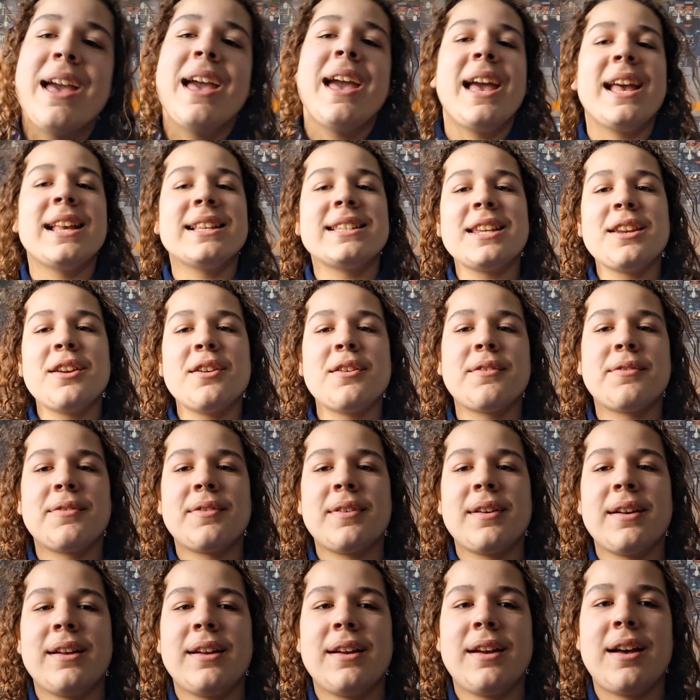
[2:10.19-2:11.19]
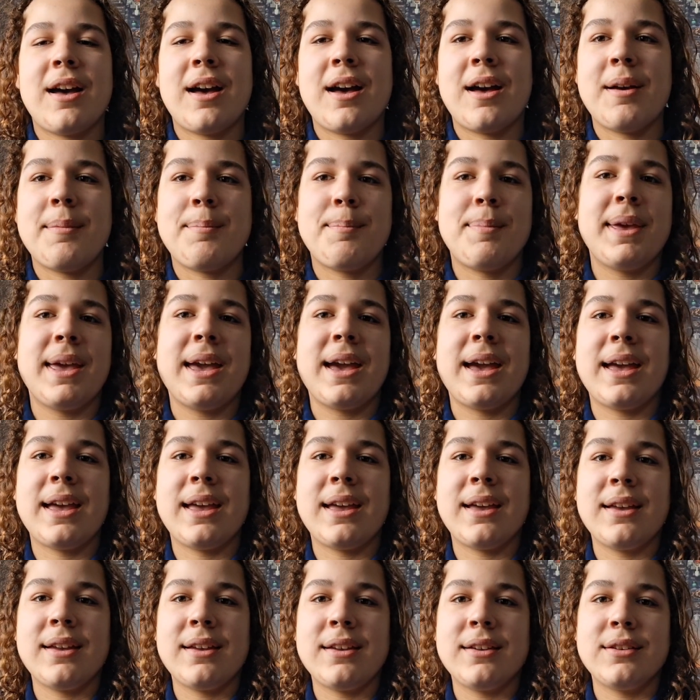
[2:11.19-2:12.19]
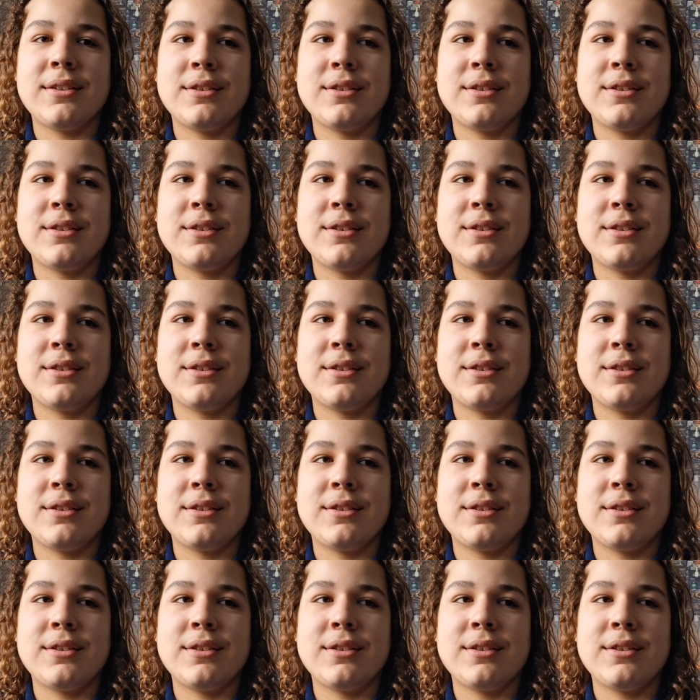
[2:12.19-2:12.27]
Instead of BA